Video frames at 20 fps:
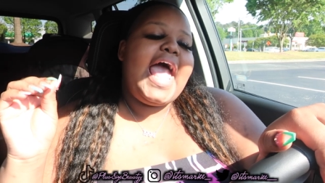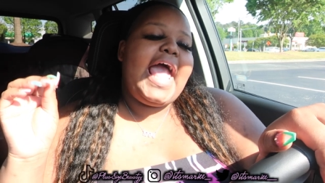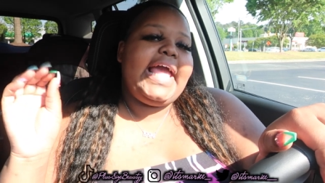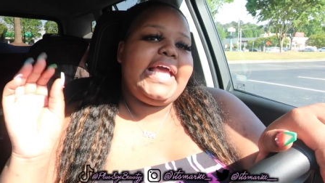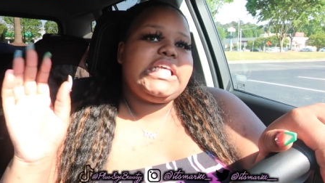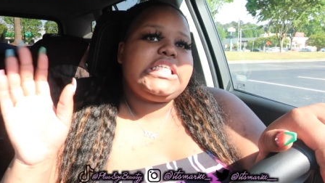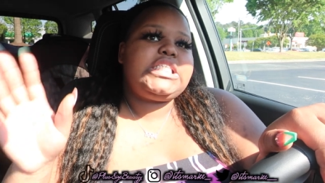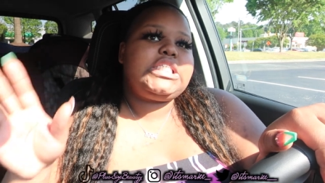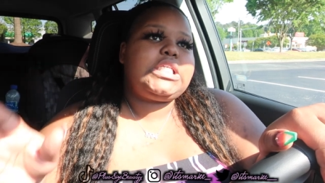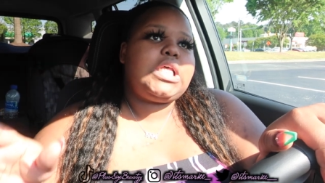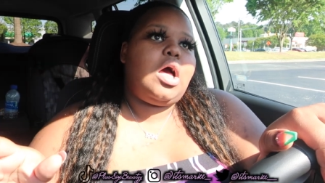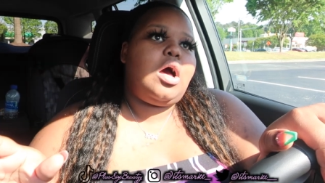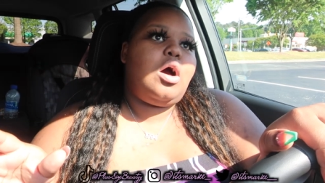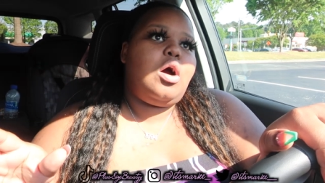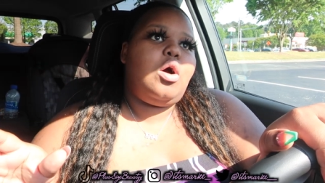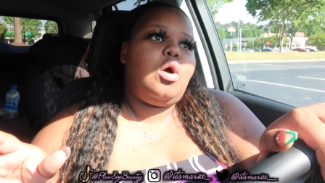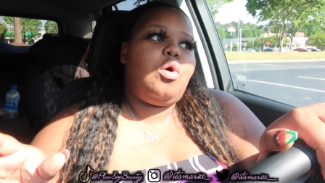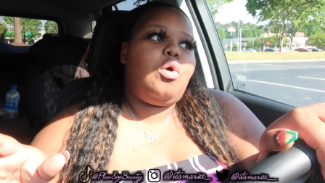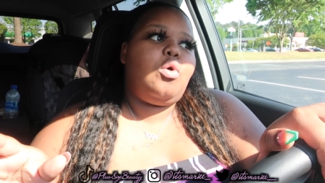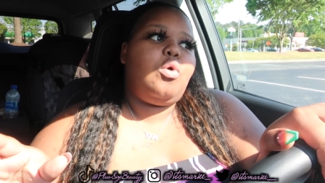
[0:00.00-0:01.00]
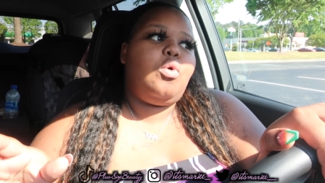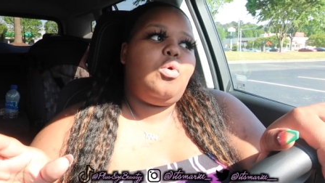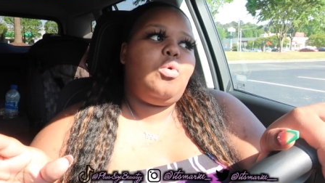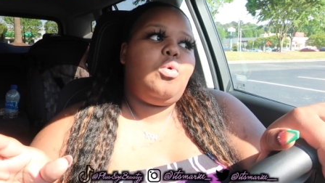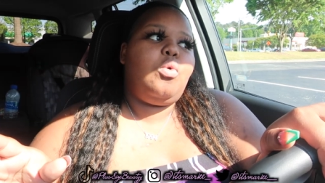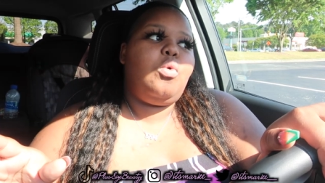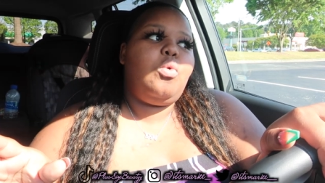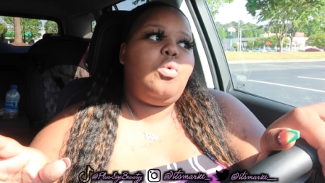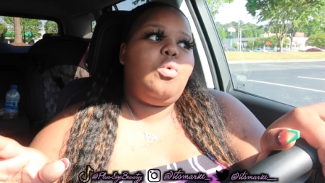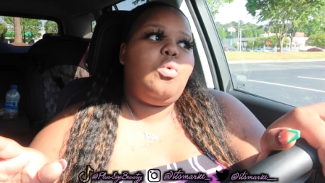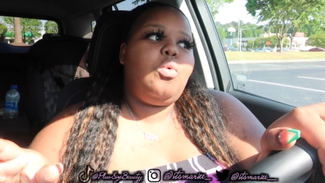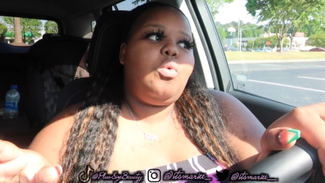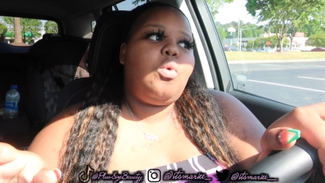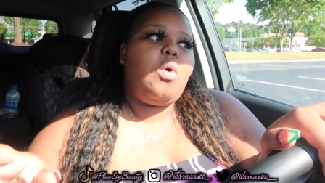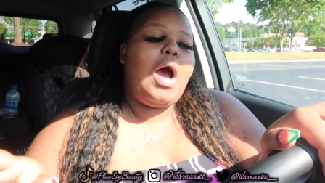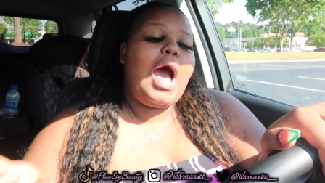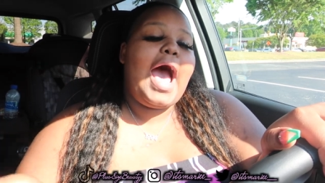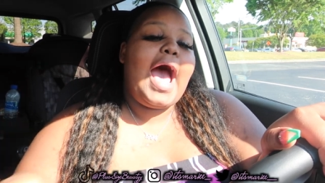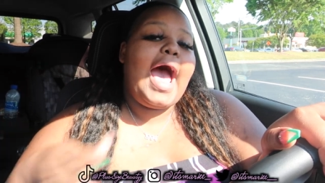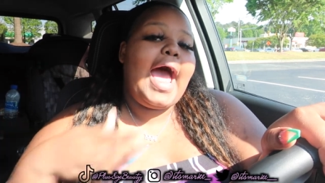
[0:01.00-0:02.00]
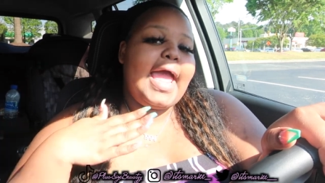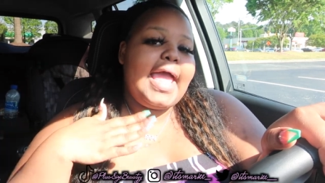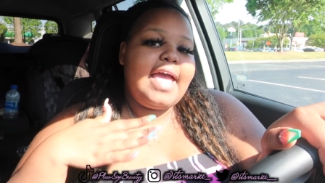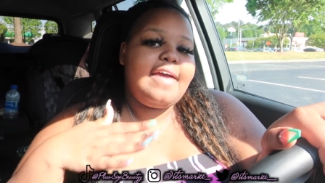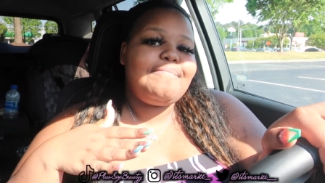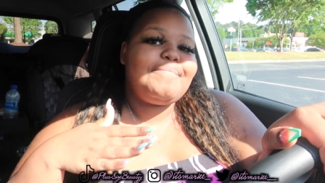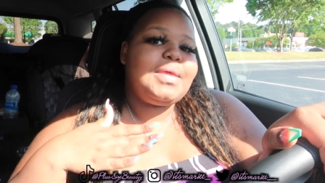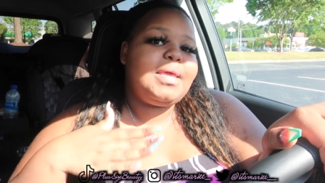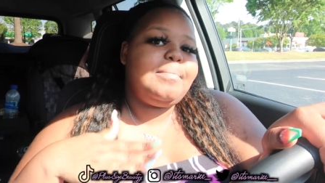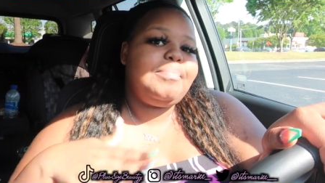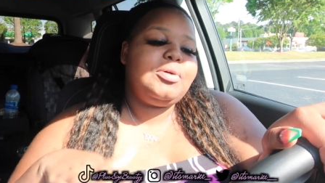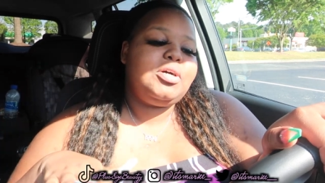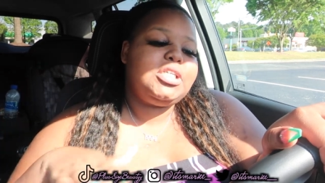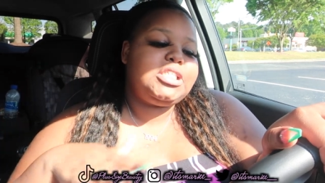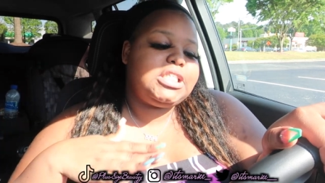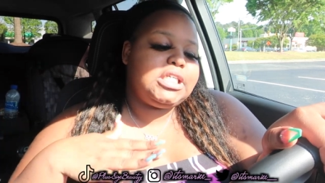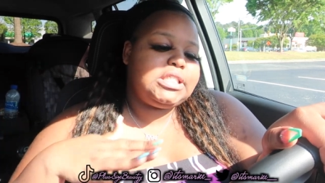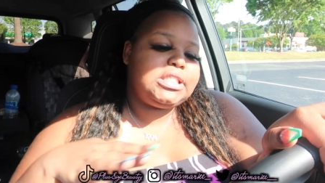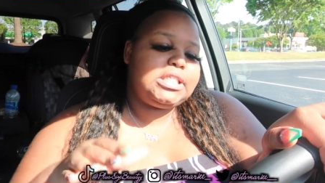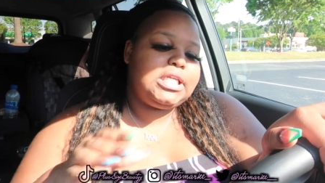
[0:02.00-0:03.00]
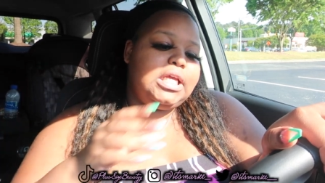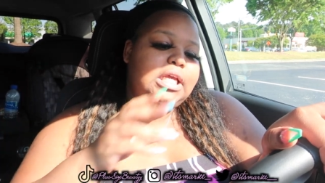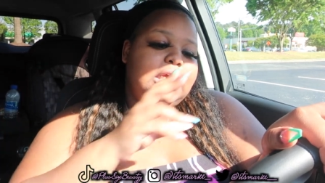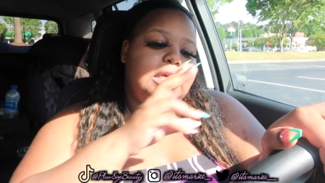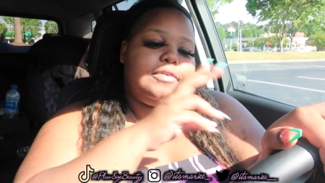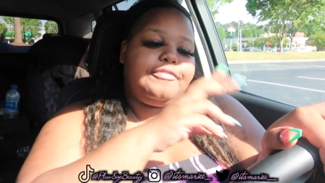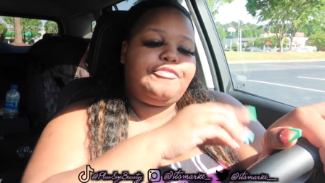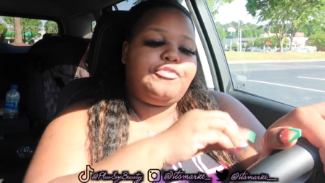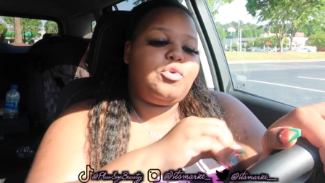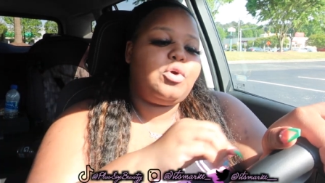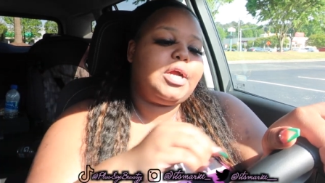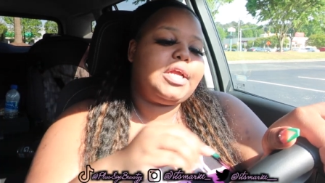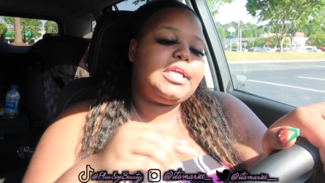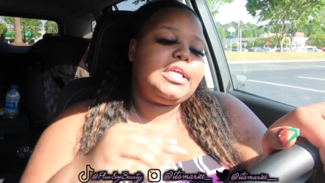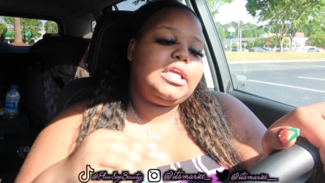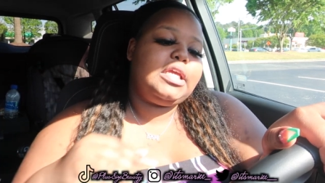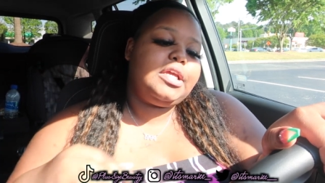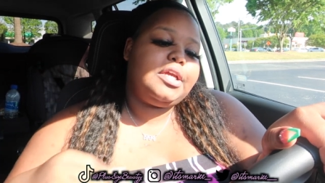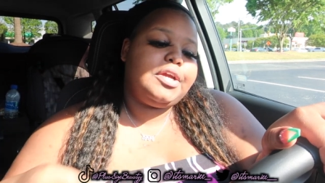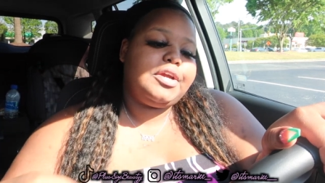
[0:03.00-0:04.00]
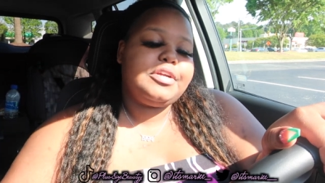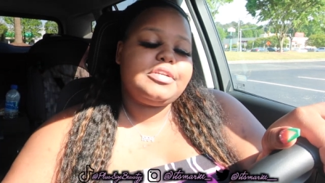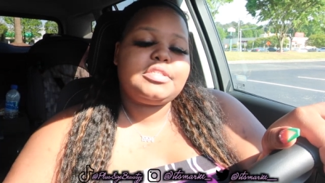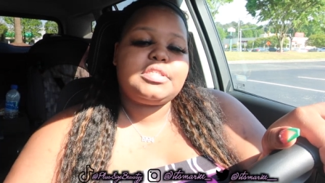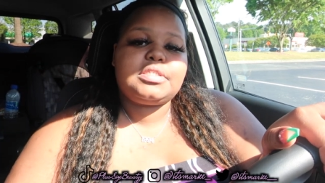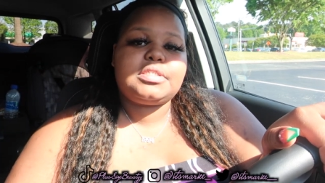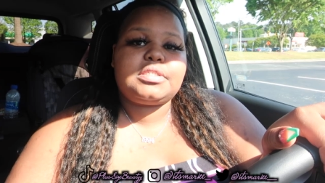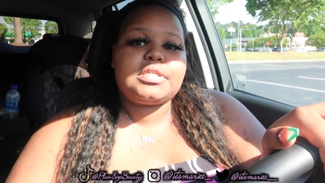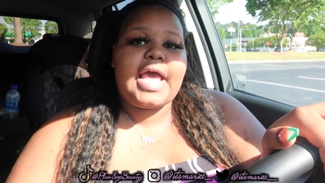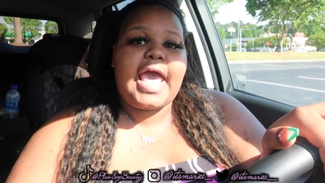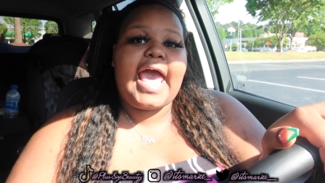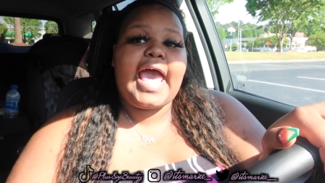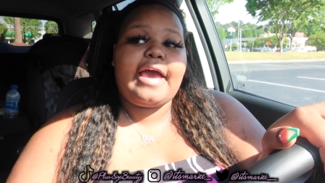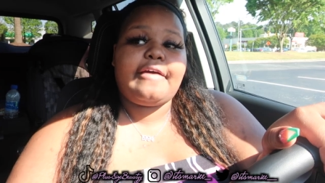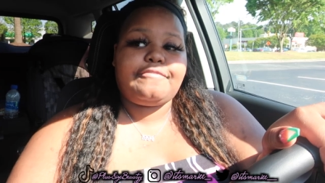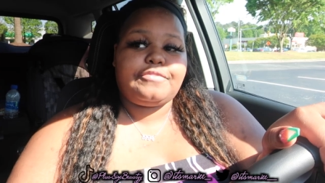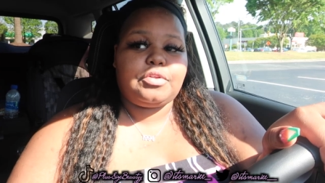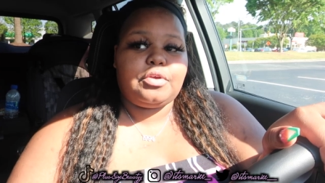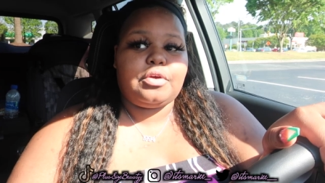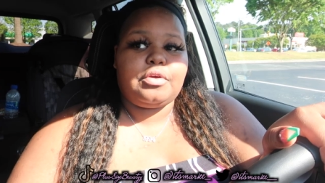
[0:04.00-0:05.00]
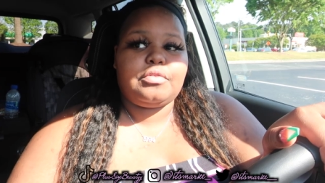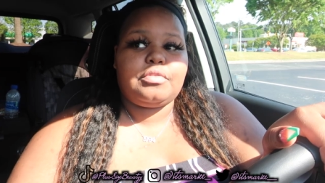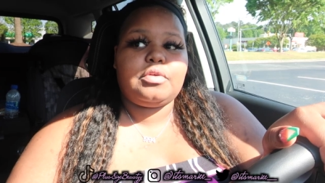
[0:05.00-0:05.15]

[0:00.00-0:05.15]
And so I have been pushing Tink for years after.